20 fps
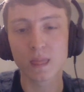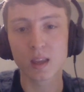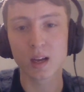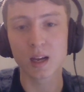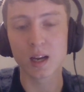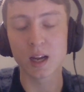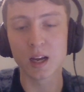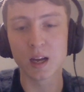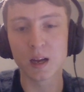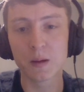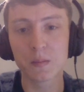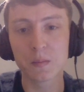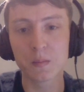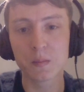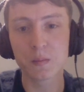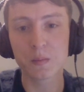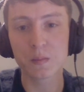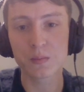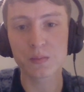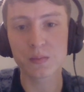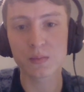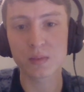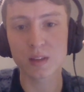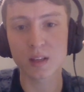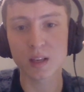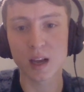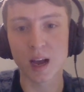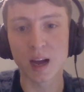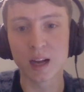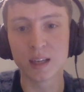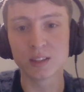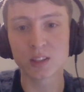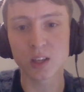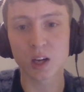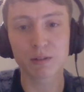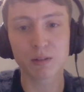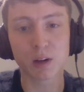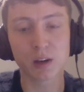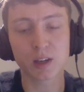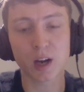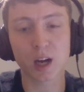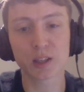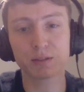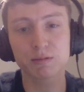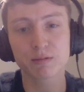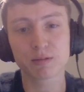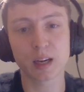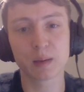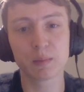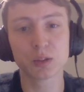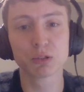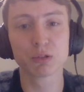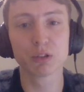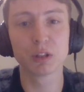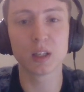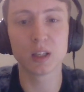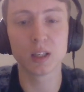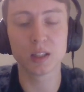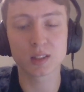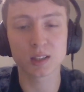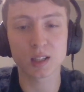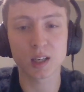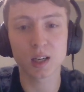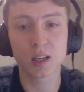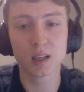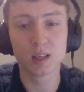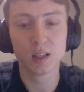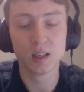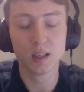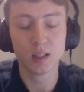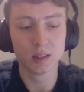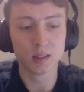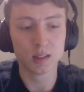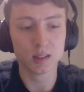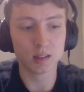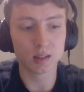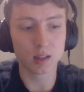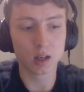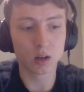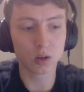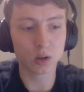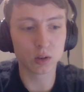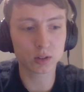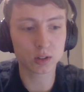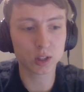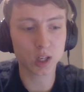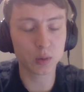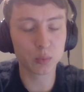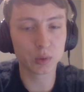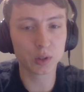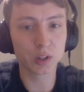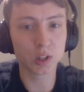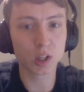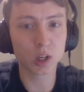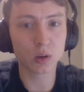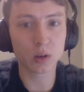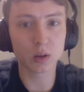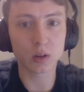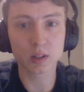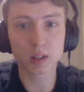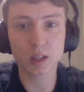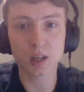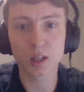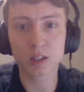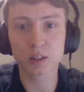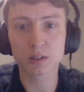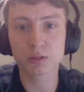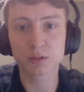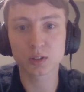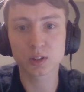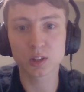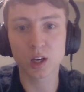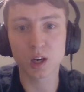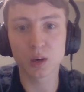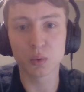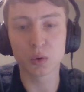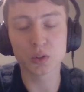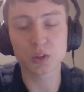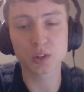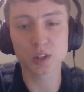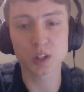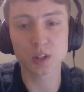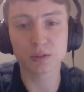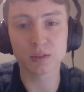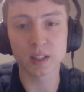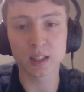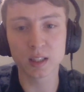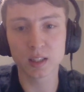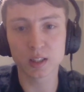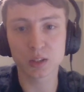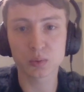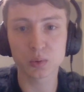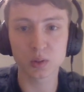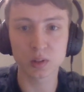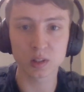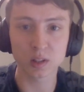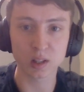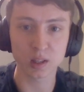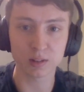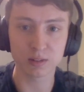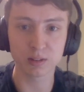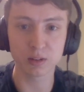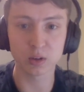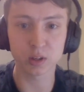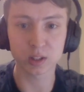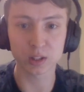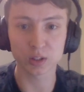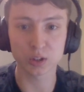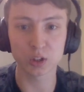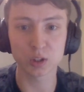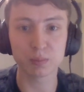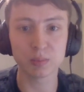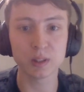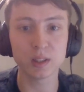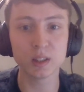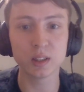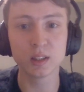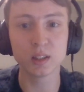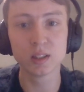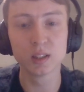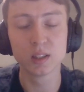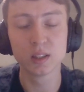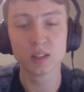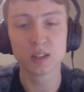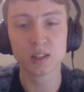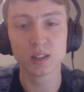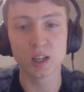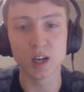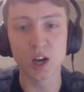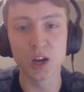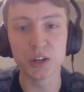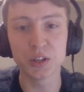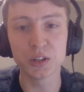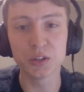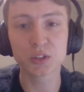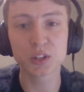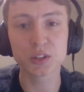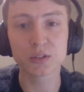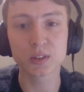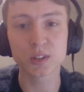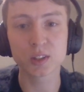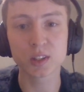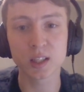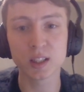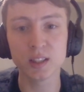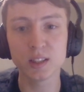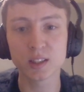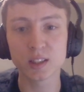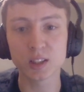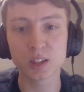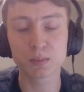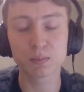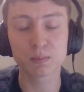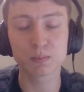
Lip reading: And I kind of came to realize that a lot of the time when you go out and kind of start watching stuff in English when I feel like I should be doing stuff in Chinese, it's